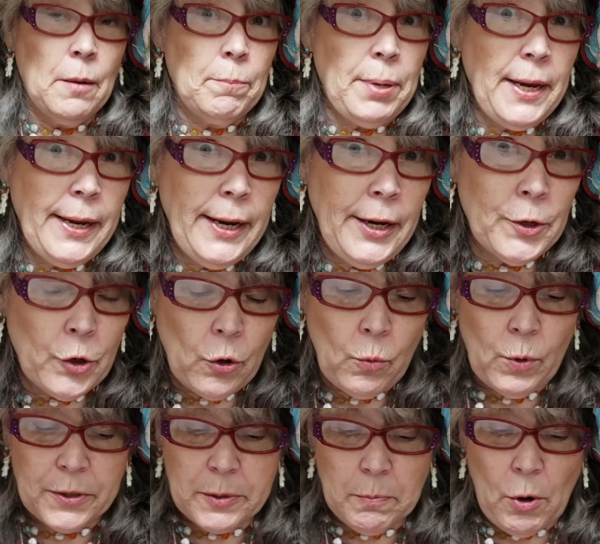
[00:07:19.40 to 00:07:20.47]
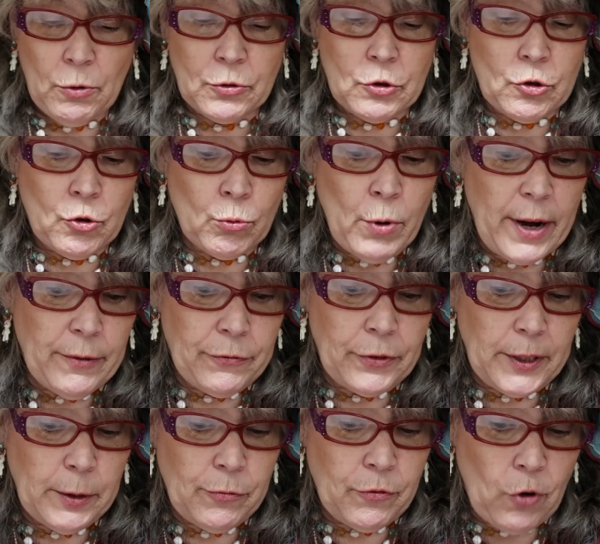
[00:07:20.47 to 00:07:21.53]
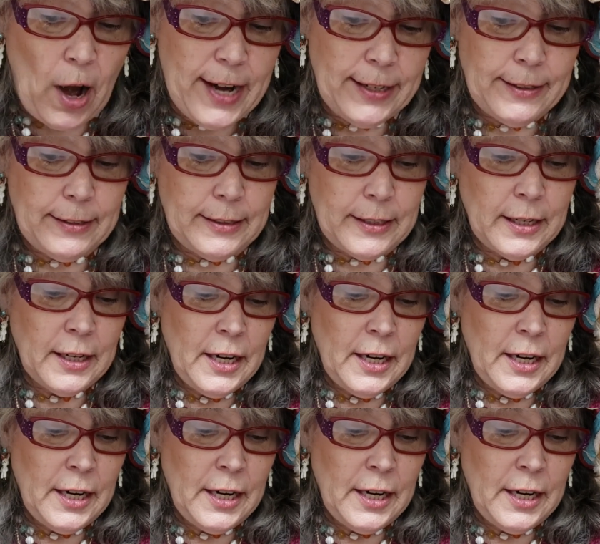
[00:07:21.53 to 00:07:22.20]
Peter was most dreadfully frightened.